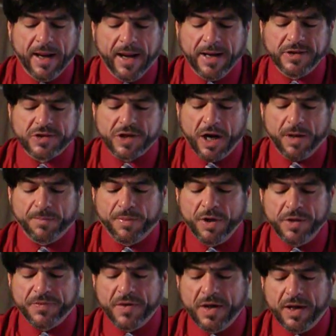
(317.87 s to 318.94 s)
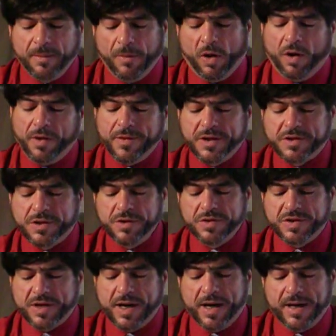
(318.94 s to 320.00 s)
and shalt put them on the 2
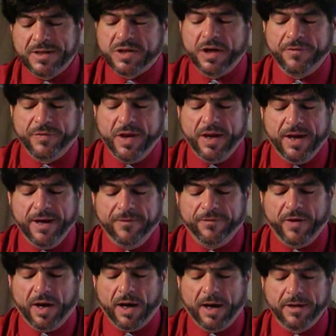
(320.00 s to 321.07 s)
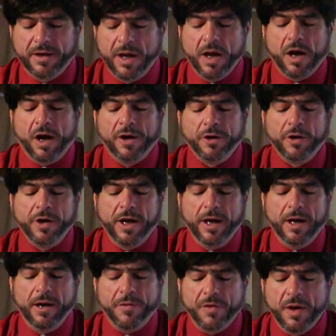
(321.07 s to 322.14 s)
sides of the ephod
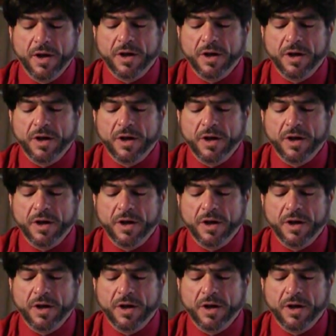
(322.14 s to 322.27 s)
underneath,